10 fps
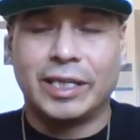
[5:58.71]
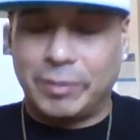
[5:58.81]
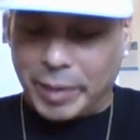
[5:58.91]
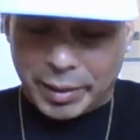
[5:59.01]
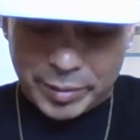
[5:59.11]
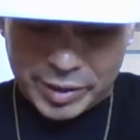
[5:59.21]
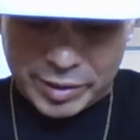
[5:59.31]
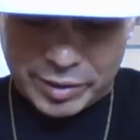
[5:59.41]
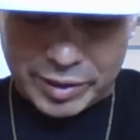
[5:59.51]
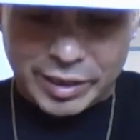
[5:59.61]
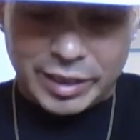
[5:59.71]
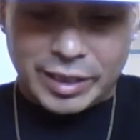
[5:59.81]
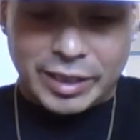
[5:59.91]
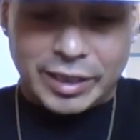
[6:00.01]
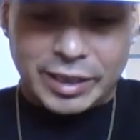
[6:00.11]
to be able to
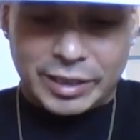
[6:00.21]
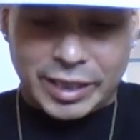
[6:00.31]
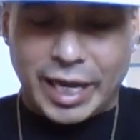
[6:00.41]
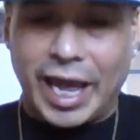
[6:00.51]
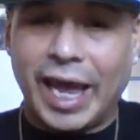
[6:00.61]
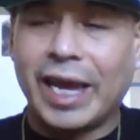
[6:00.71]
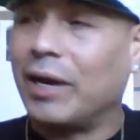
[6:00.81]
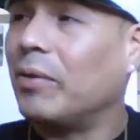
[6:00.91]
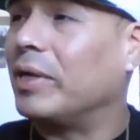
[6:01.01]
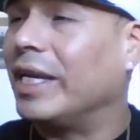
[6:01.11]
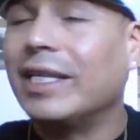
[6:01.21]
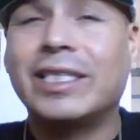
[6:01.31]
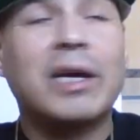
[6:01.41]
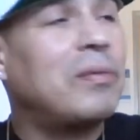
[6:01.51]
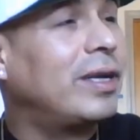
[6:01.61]
say, hey, I don't need
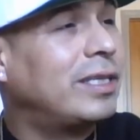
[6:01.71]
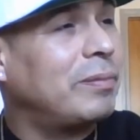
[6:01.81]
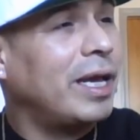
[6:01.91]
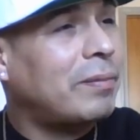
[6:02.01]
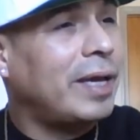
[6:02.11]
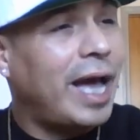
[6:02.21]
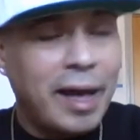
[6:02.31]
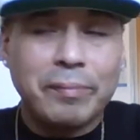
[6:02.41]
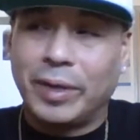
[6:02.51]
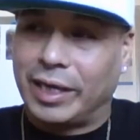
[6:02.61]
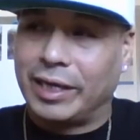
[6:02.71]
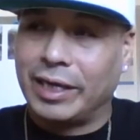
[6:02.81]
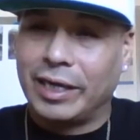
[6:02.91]
someone to make me happy.